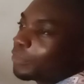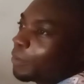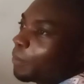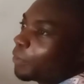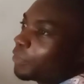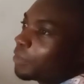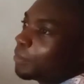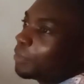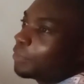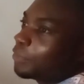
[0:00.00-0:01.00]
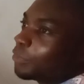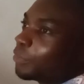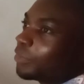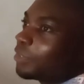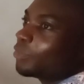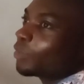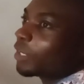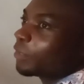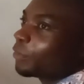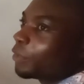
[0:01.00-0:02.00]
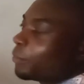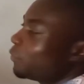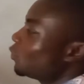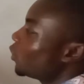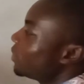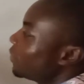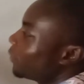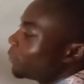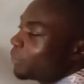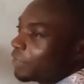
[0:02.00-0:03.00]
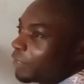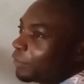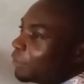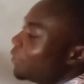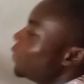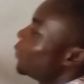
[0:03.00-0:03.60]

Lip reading: is not possible. So since we cannot remove 20 from 7,